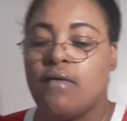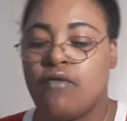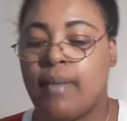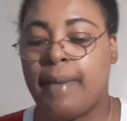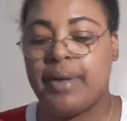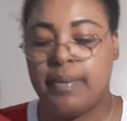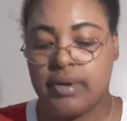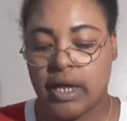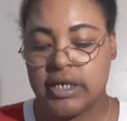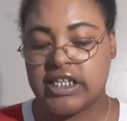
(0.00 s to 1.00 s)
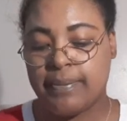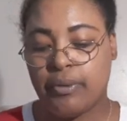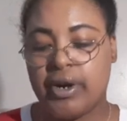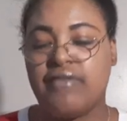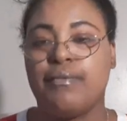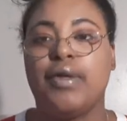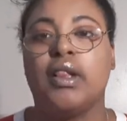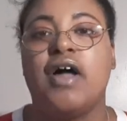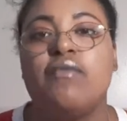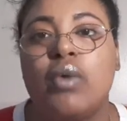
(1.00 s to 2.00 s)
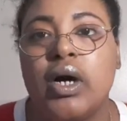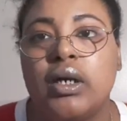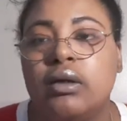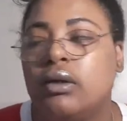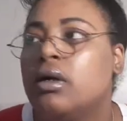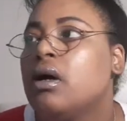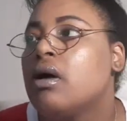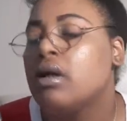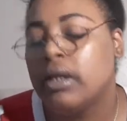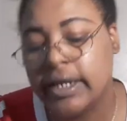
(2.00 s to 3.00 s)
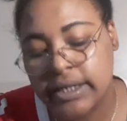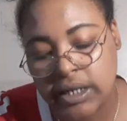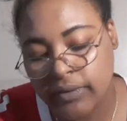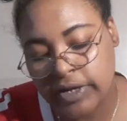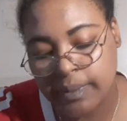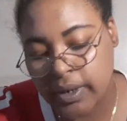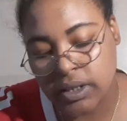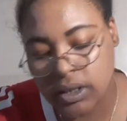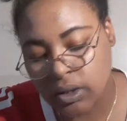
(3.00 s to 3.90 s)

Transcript: For my people that are separated from the loved one, let's see if this person is